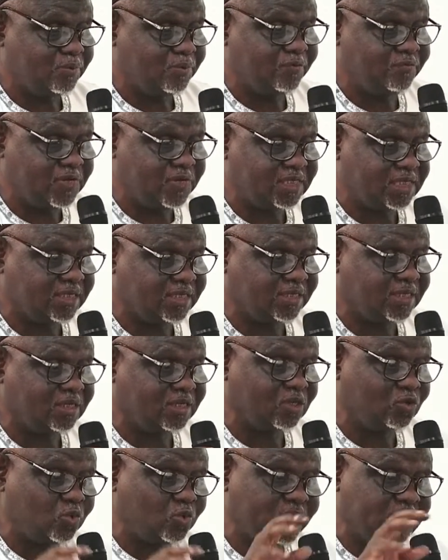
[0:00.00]
provisions
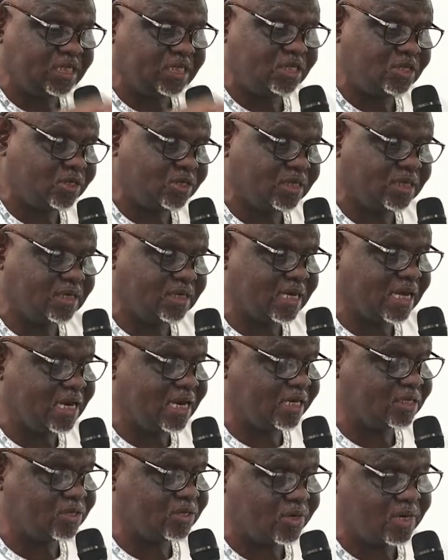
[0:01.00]
in the 2010
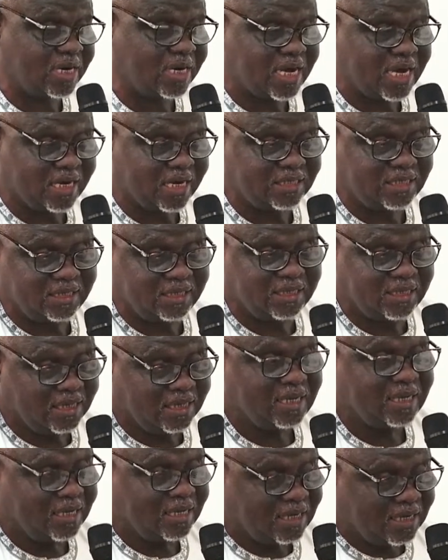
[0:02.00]
Electoral Act
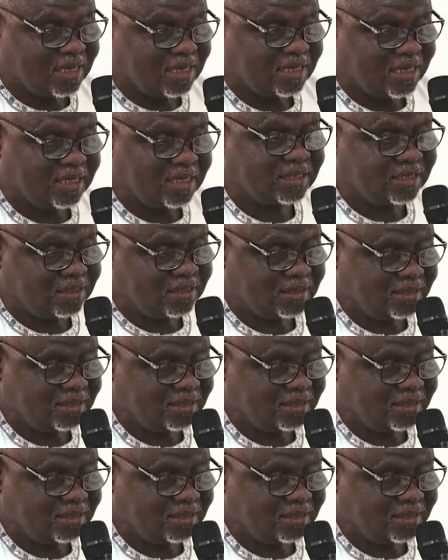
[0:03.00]
that